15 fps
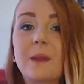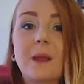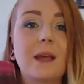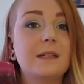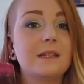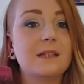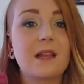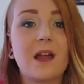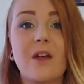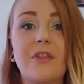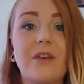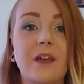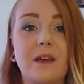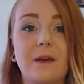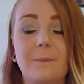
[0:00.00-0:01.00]
is
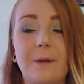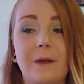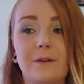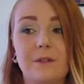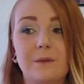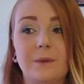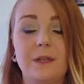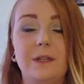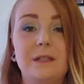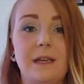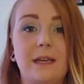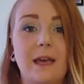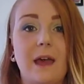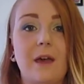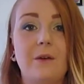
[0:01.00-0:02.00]
nothing compared to when you
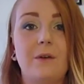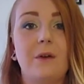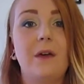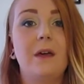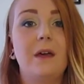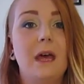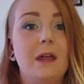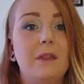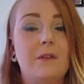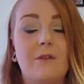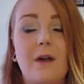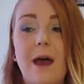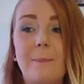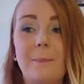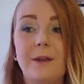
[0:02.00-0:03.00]
take it out the
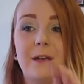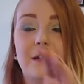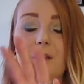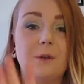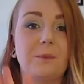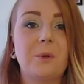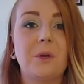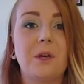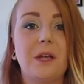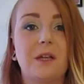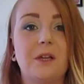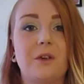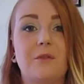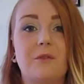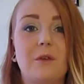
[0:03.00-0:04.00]
wrapping and you put it
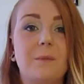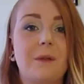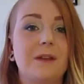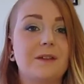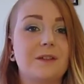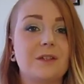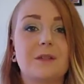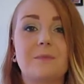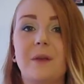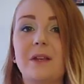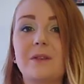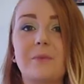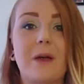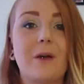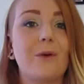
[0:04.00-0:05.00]
in your room, and it just
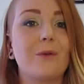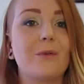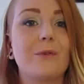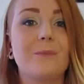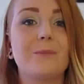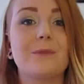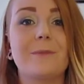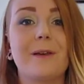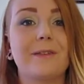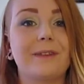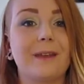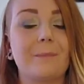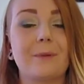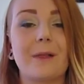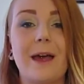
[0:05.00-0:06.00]
makes my whole room smells
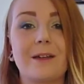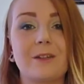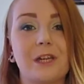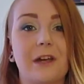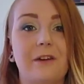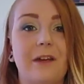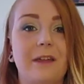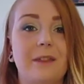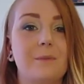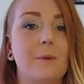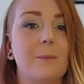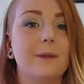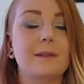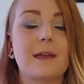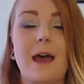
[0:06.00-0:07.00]
like black cherry at the
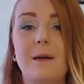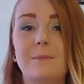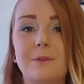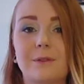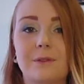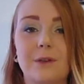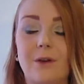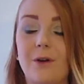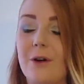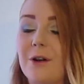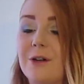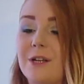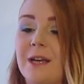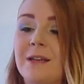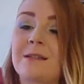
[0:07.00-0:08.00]
moment. It's absolutely
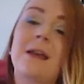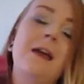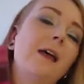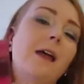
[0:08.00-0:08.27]
gorgeous.